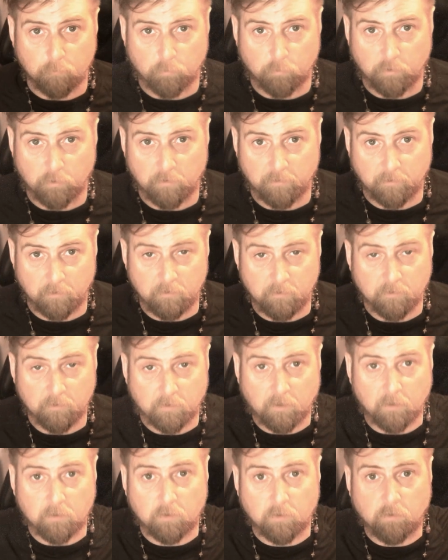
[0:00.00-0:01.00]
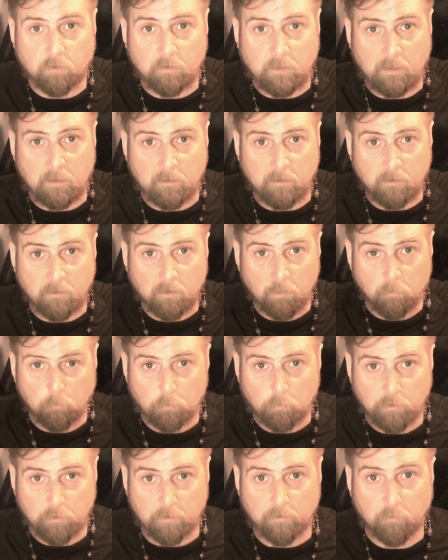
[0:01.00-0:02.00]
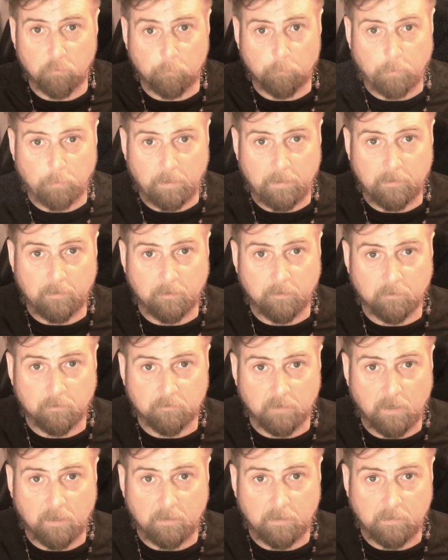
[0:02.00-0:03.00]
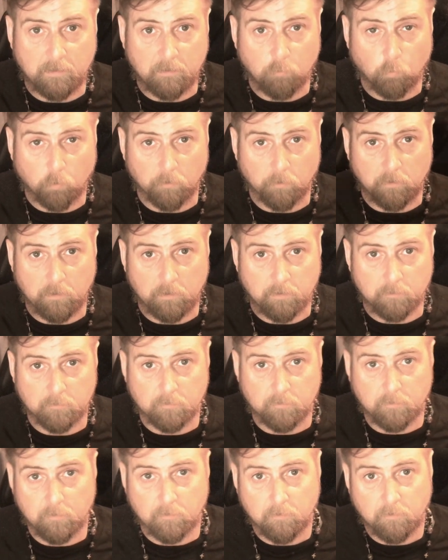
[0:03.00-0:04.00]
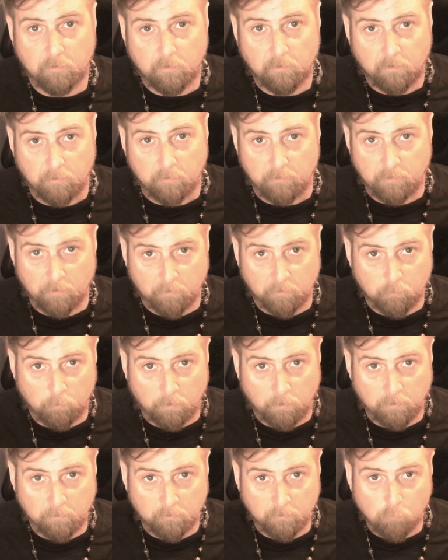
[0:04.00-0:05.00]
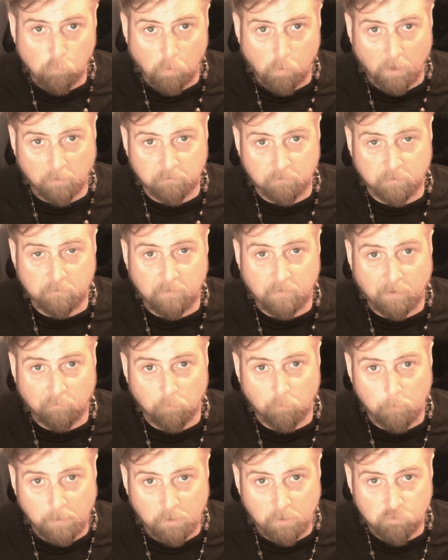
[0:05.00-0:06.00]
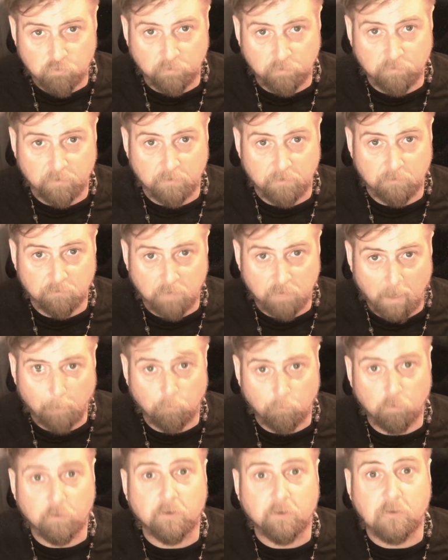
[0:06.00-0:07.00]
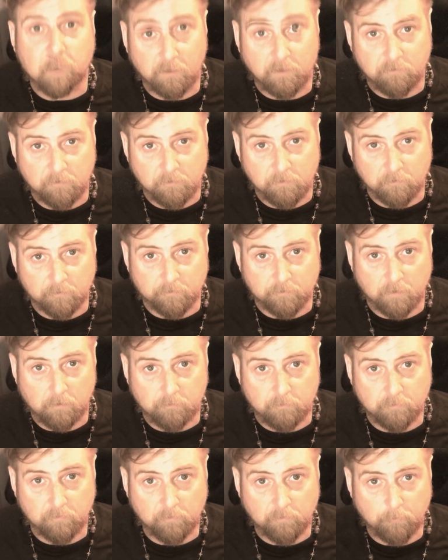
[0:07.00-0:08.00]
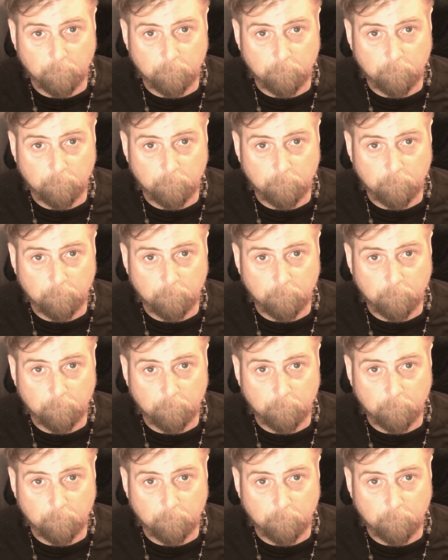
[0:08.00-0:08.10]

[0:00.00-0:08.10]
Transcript: Breathe in the color green, breathe out the pain and anxiety and worry. The other one, positive affirmations and stop criticizing yourself.